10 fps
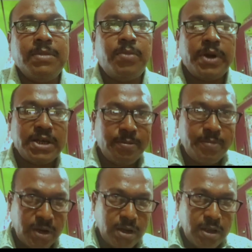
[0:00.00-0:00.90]
For
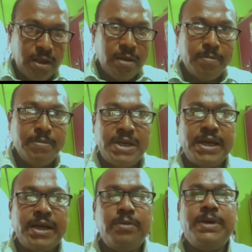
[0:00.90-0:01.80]
example,
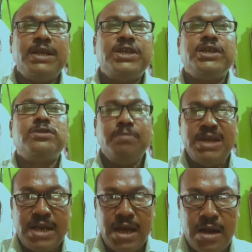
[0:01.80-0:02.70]
methane will change to
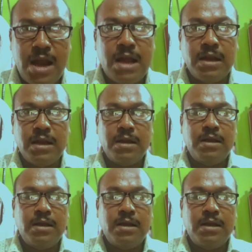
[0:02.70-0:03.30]
methanol,